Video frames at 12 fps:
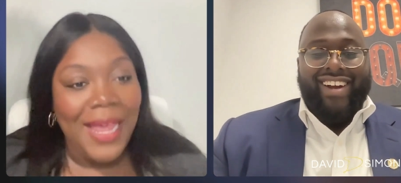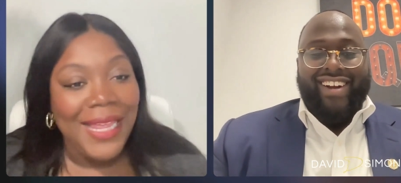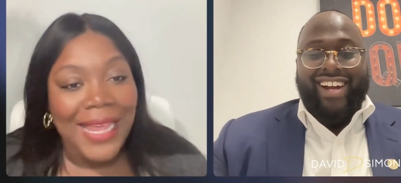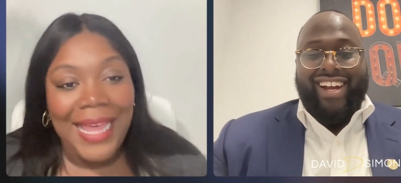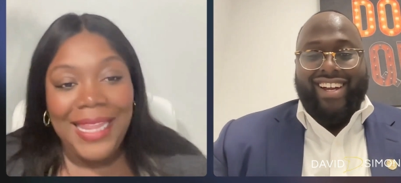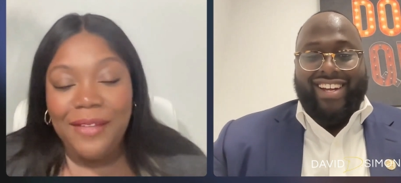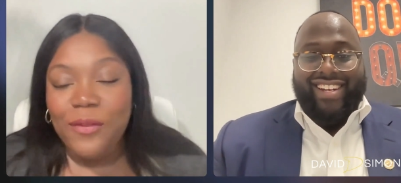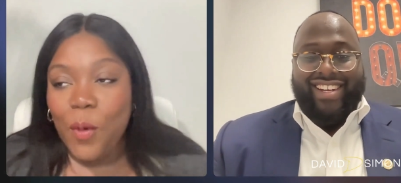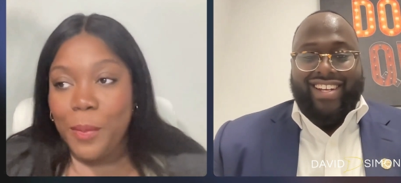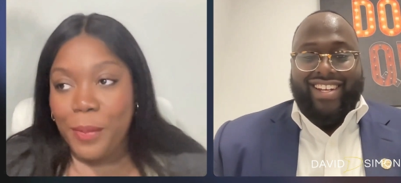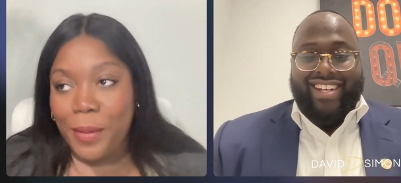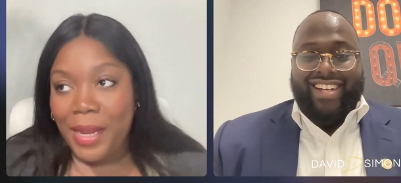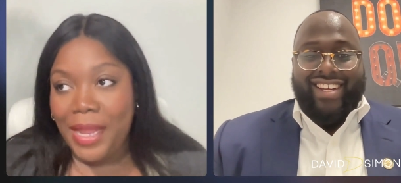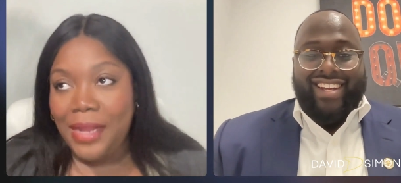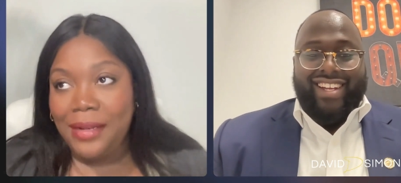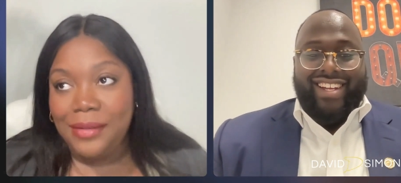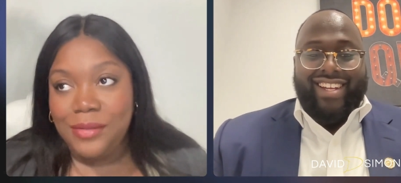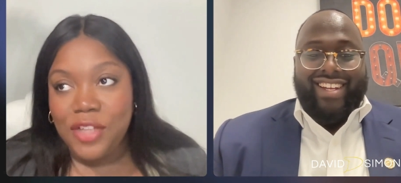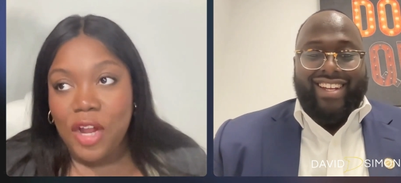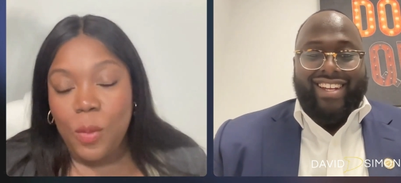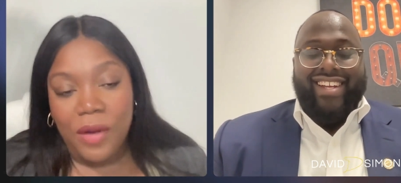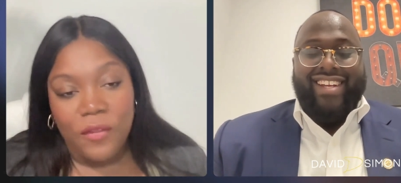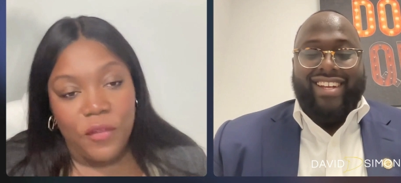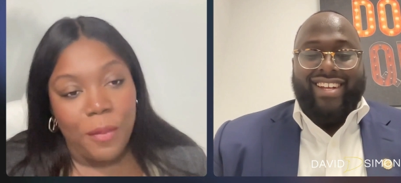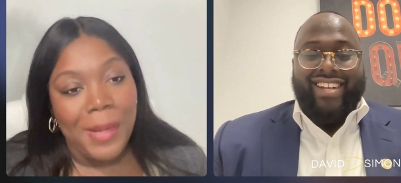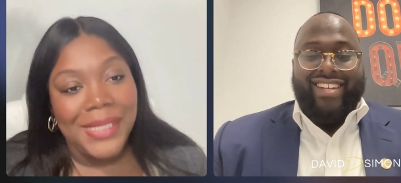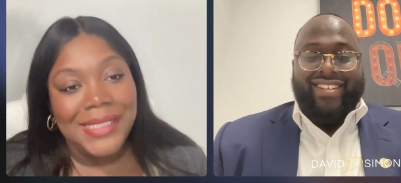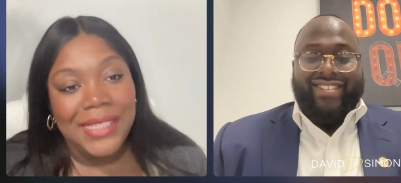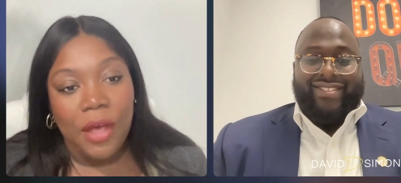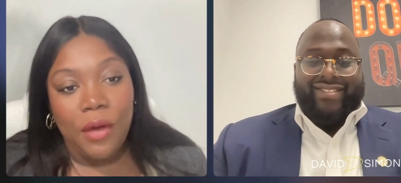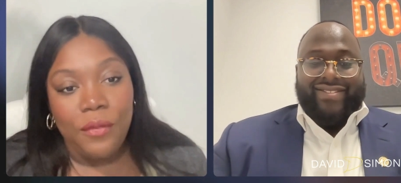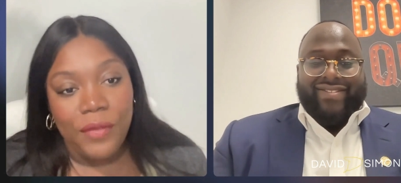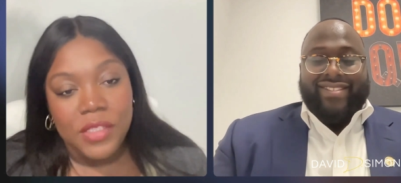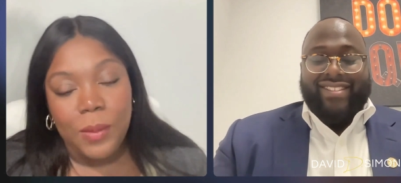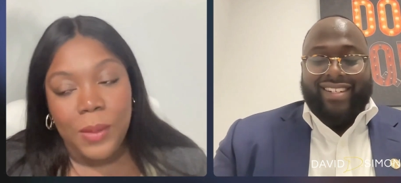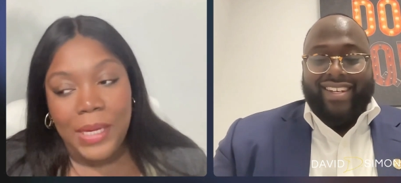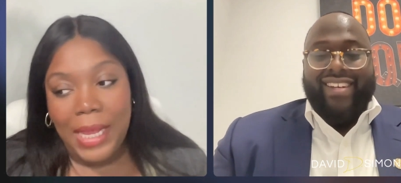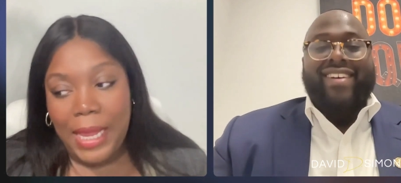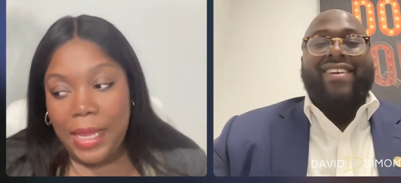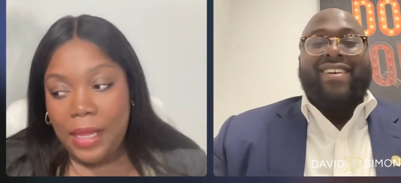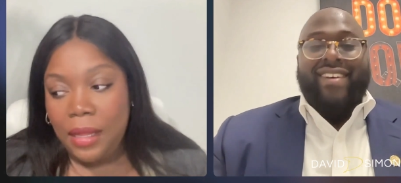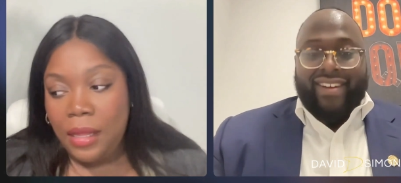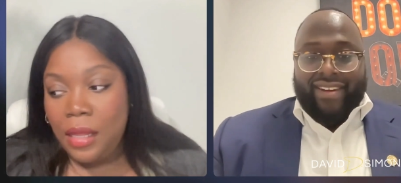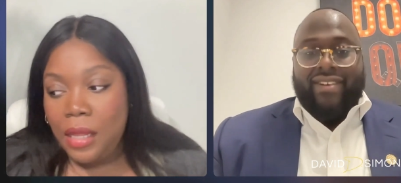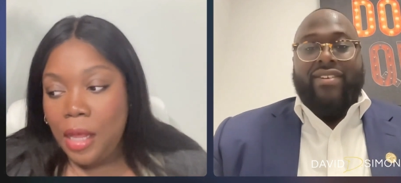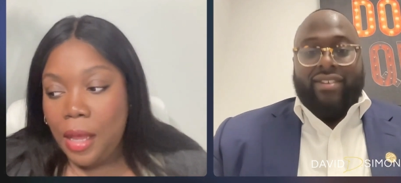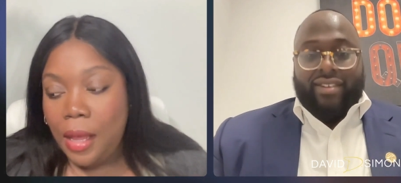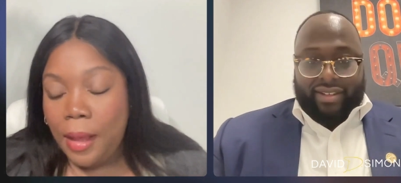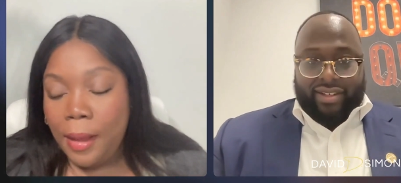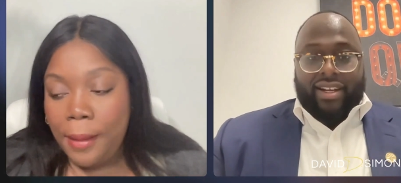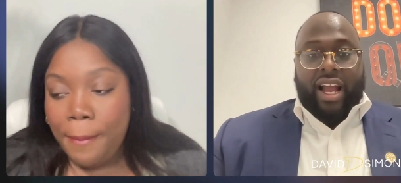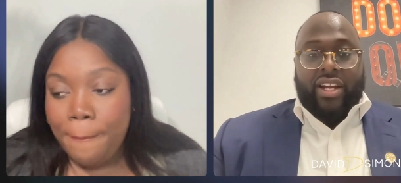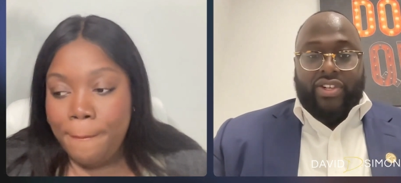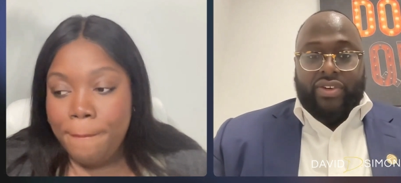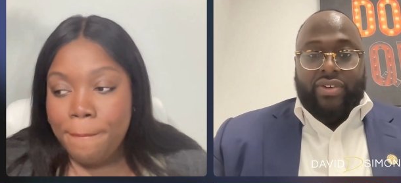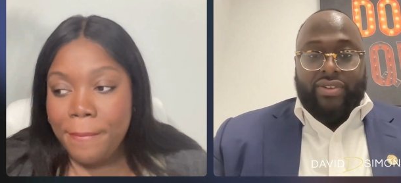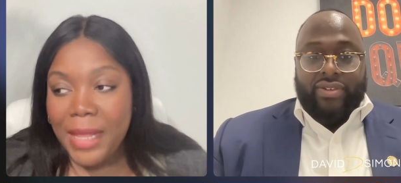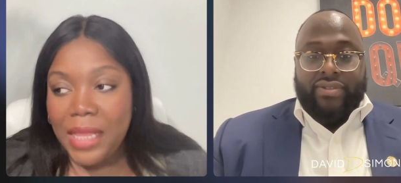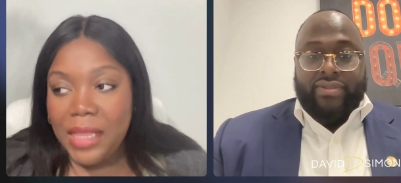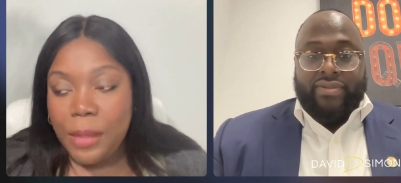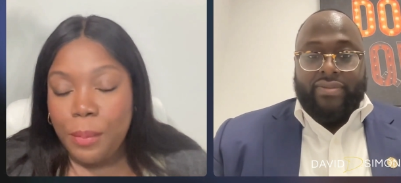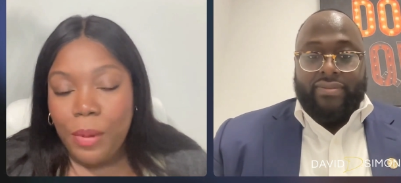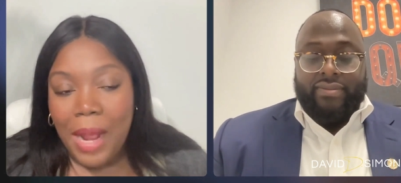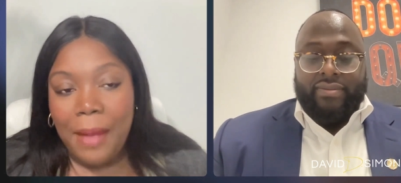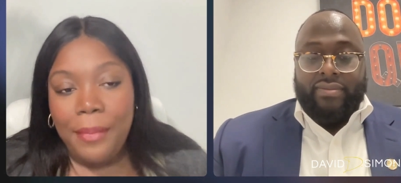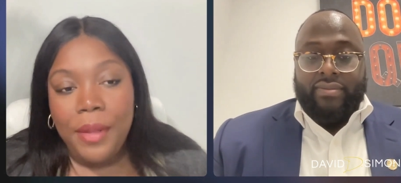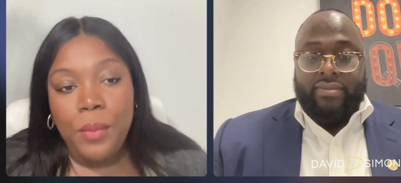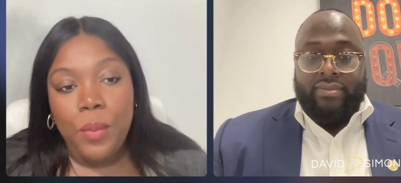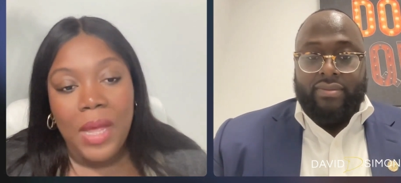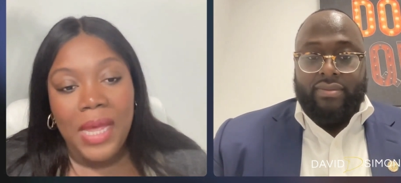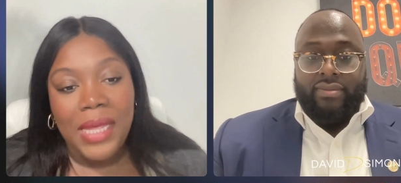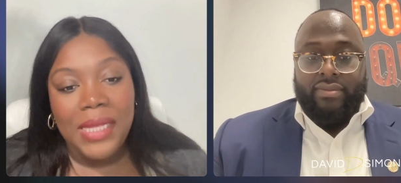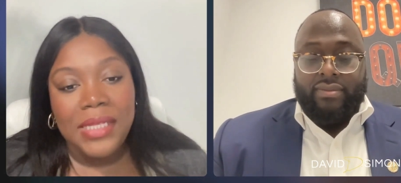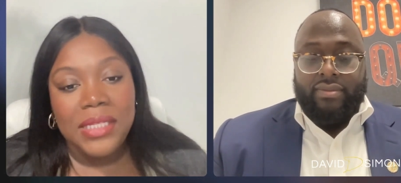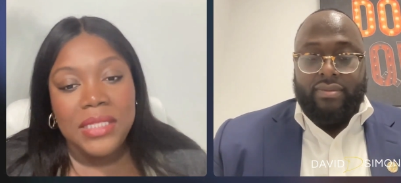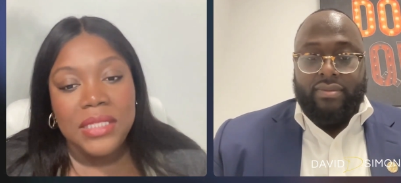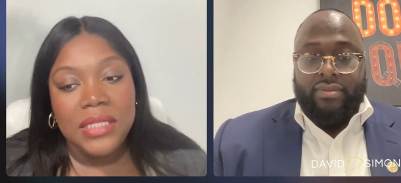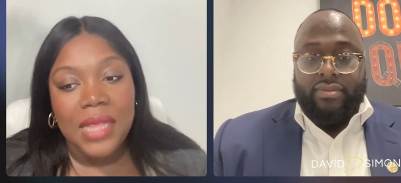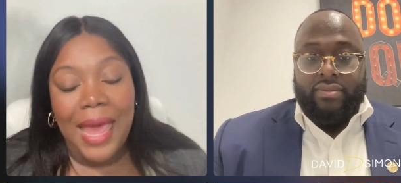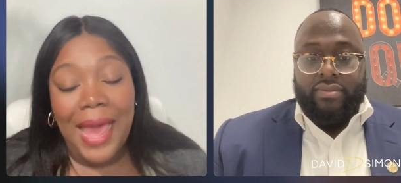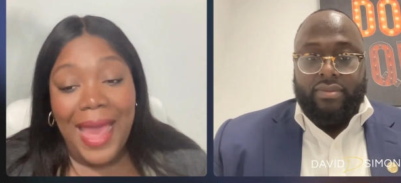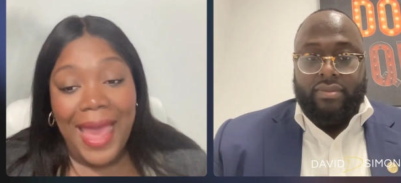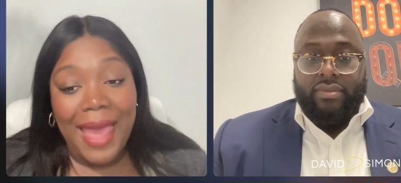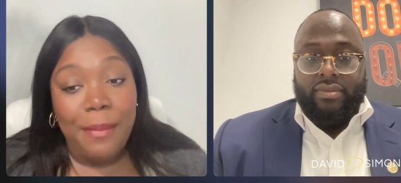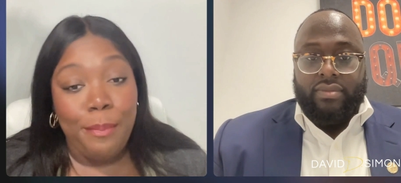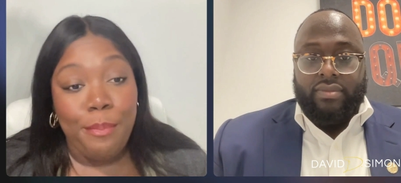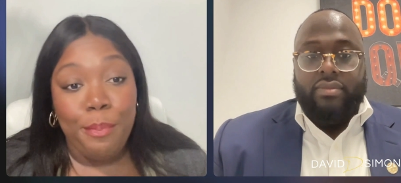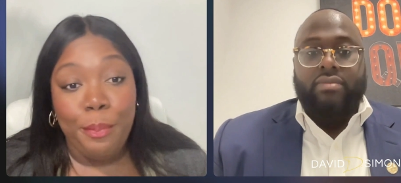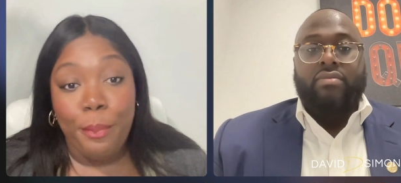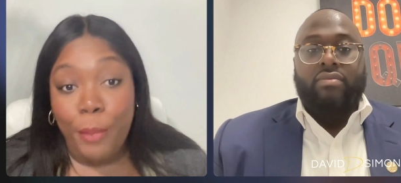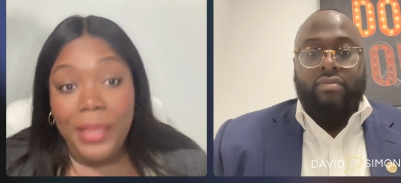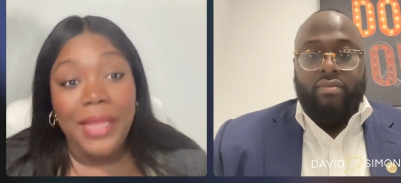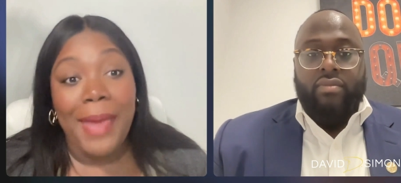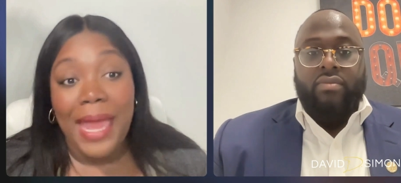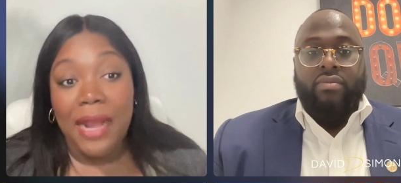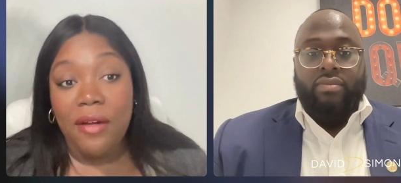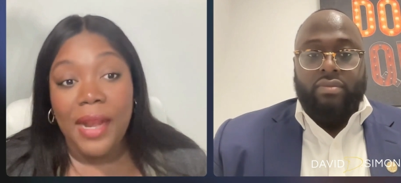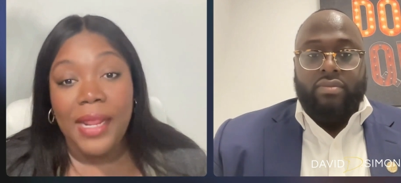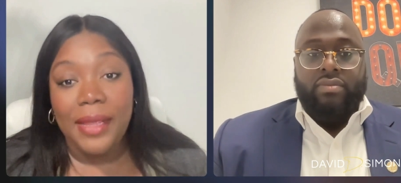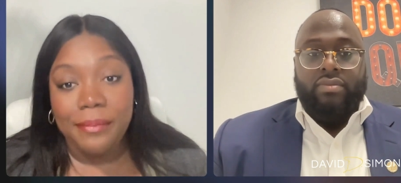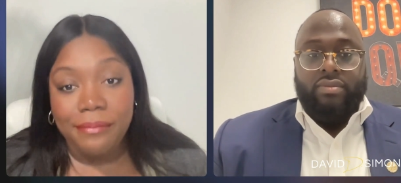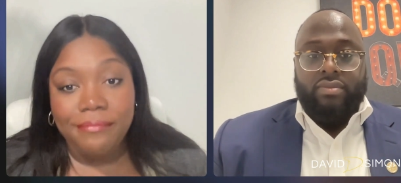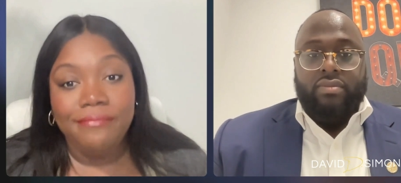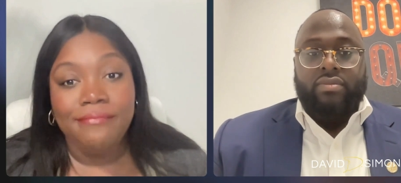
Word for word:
Speaker 1: okay, okay. I left corporate and started working for myself at 28. Um, gotcha. The problem was I had really bad credit.